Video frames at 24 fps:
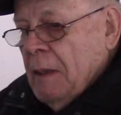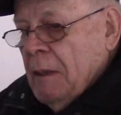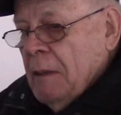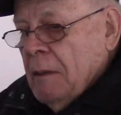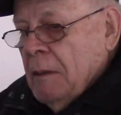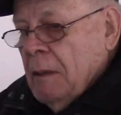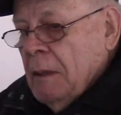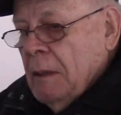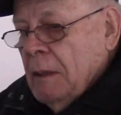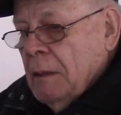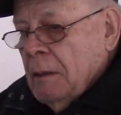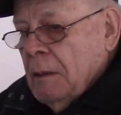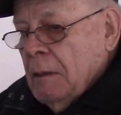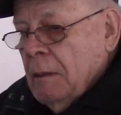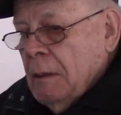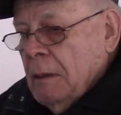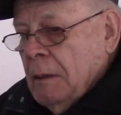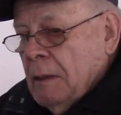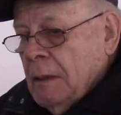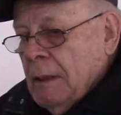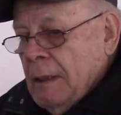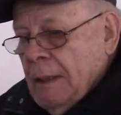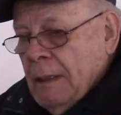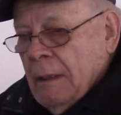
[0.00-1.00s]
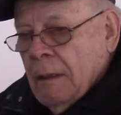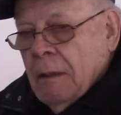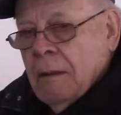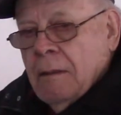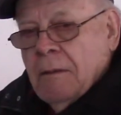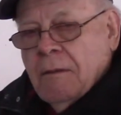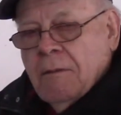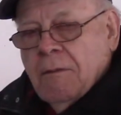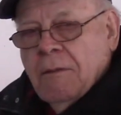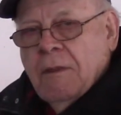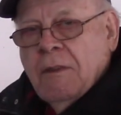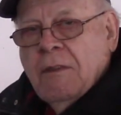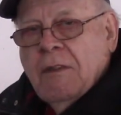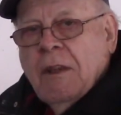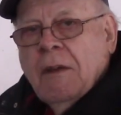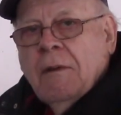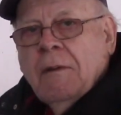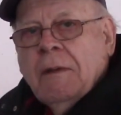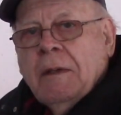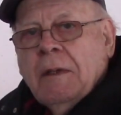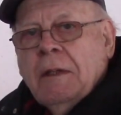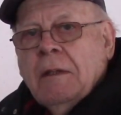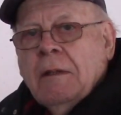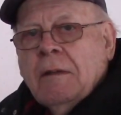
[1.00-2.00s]
the kiosk for
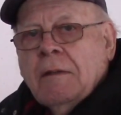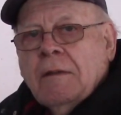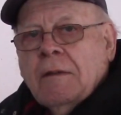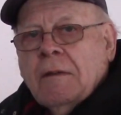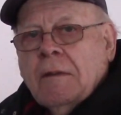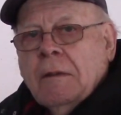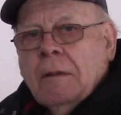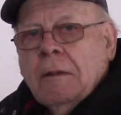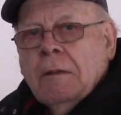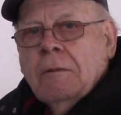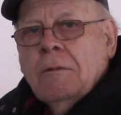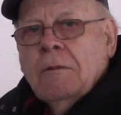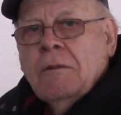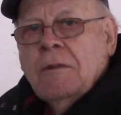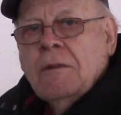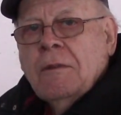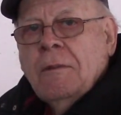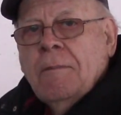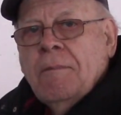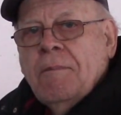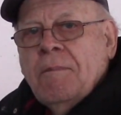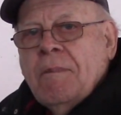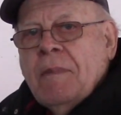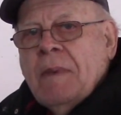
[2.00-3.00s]
selling it is closed.